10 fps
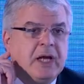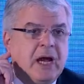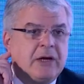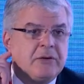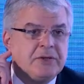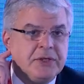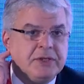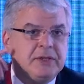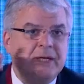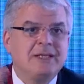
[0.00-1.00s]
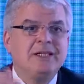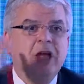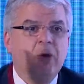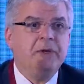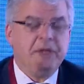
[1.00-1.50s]
are considered as
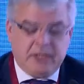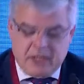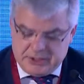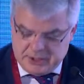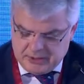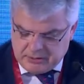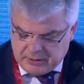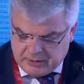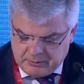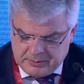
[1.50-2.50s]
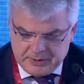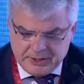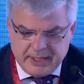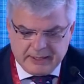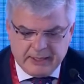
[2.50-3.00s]
no indication according with these
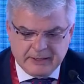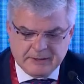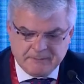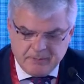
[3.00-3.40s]
guidelines.